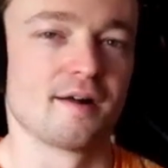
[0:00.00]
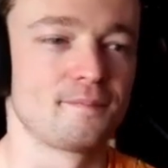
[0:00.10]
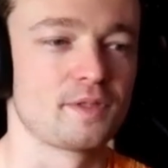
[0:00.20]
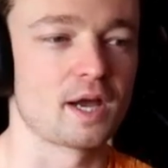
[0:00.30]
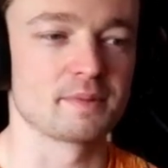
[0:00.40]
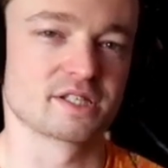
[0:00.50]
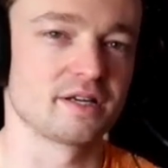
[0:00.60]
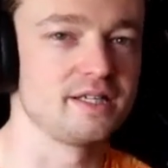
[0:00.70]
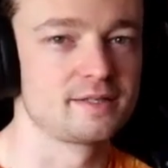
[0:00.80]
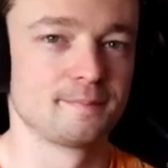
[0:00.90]
I'm
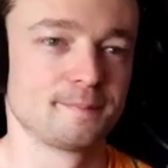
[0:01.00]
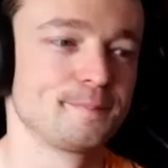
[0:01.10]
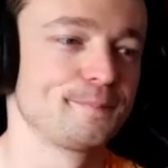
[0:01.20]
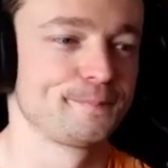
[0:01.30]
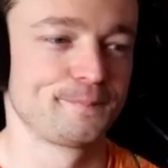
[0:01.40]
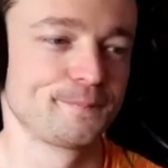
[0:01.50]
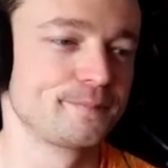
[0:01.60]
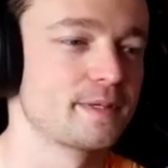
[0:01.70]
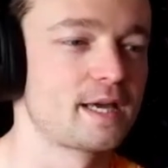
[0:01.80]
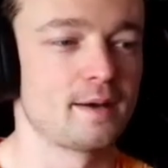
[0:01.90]
excited.
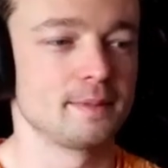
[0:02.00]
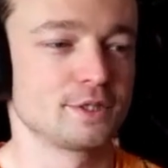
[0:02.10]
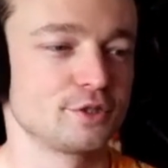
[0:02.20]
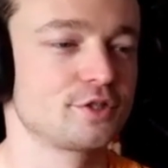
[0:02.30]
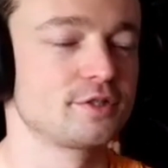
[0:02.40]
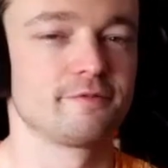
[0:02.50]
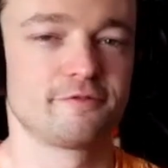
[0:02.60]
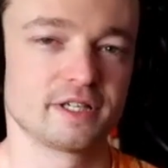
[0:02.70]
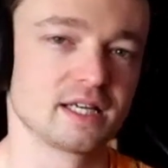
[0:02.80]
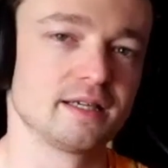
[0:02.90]
I'm gonna do some
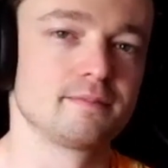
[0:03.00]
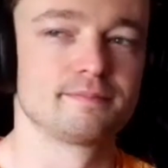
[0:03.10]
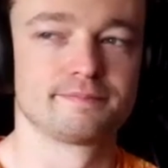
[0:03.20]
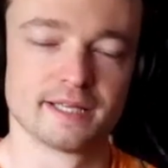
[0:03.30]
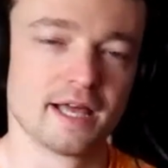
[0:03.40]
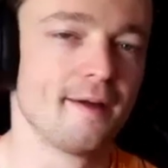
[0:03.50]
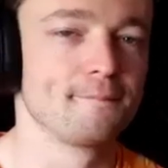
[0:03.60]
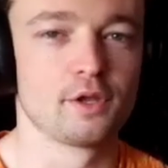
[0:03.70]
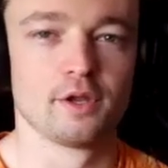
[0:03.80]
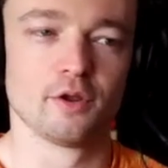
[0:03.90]
fiddling
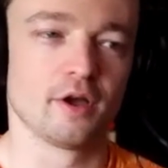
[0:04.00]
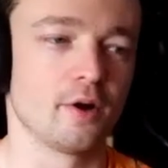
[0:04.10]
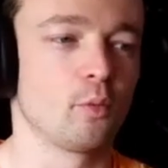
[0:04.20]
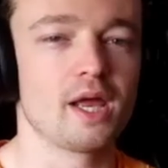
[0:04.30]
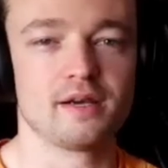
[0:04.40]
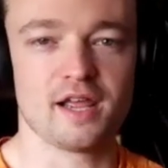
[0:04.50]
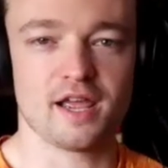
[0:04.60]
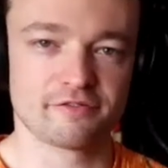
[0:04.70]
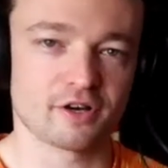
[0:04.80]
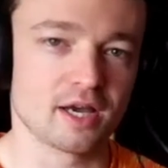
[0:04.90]
when,
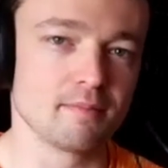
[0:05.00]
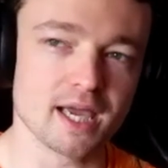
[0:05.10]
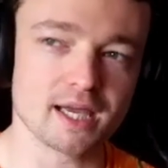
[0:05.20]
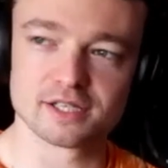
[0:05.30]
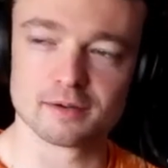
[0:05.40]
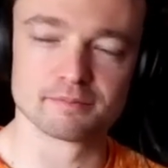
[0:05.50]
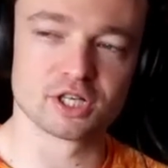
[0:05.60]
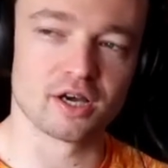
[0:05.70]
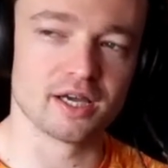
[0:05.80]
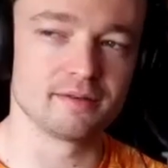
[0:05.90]
if I make some
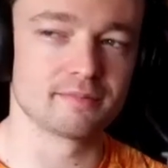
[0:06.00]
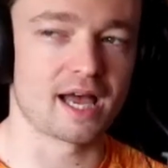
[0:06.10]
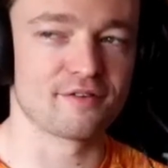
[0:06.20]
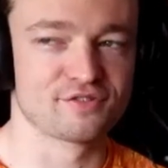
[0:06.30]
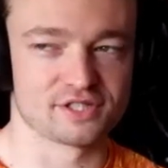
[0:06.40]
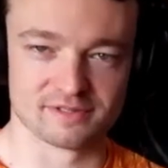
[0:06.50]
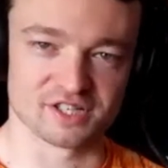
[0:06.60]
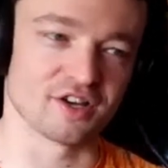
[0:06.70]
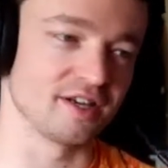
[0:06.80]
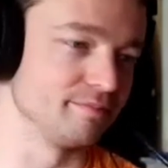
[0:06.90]
time, have some
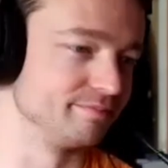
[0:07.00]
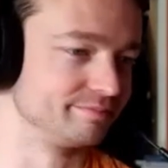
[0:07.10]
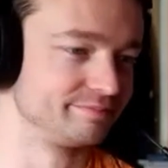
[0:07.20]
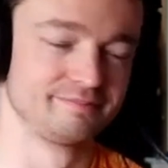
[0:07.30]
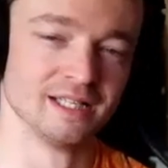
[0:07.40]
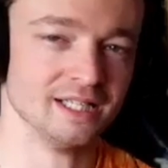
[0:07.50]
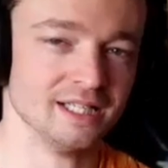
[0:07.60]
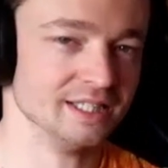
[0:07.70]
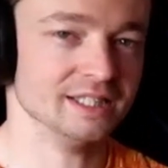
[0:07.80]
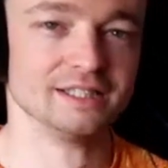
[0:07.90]
time,
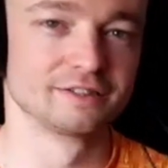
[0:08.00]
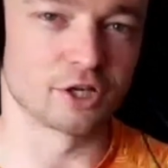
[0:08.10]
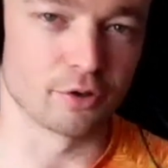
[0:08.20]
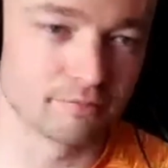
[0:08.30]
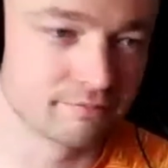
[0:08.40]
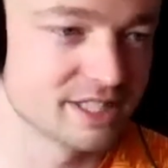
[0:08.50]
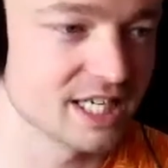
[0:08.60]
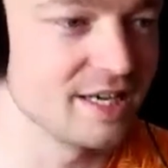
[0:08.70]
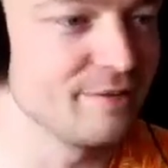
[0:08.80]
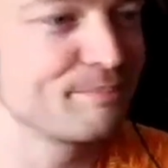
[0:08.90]
don't
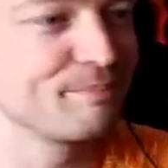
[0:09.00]
sleep.